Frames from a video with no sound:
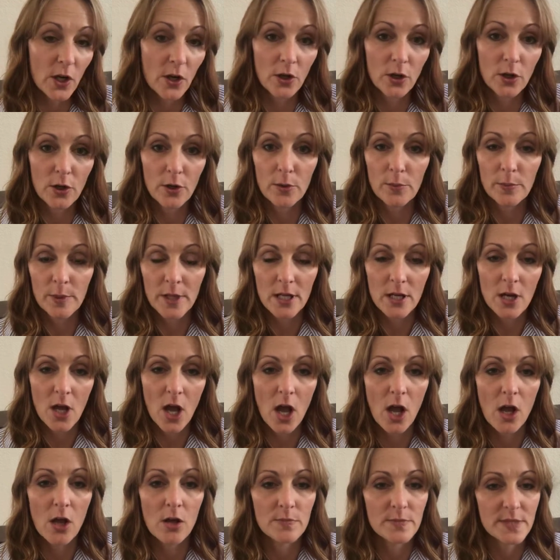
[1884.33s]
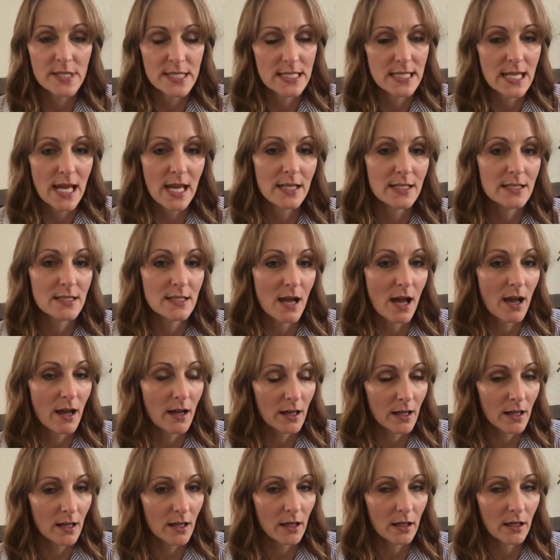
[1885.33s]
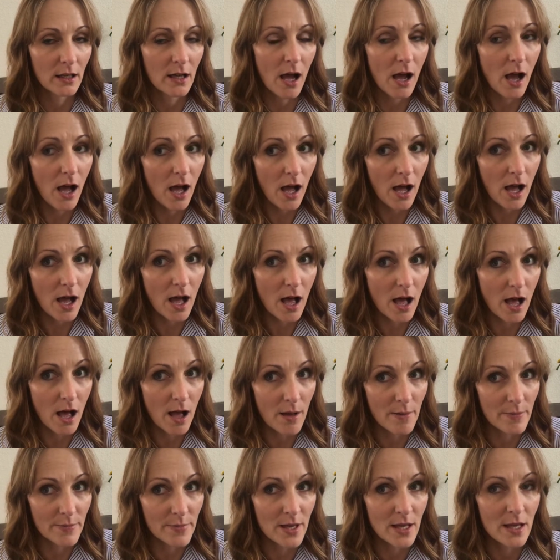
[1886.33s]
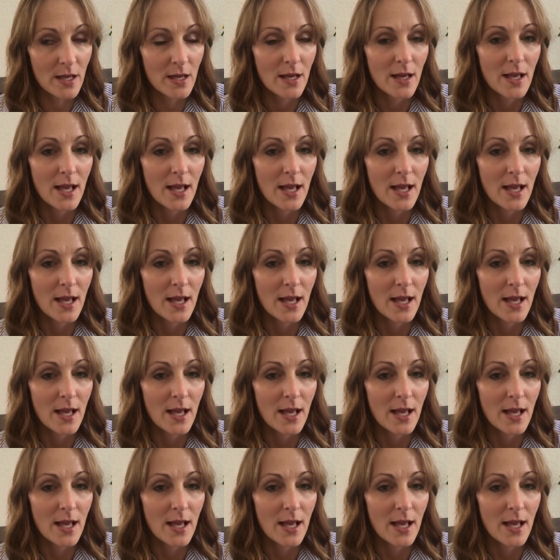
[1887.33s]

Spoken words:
urbanhomestead.com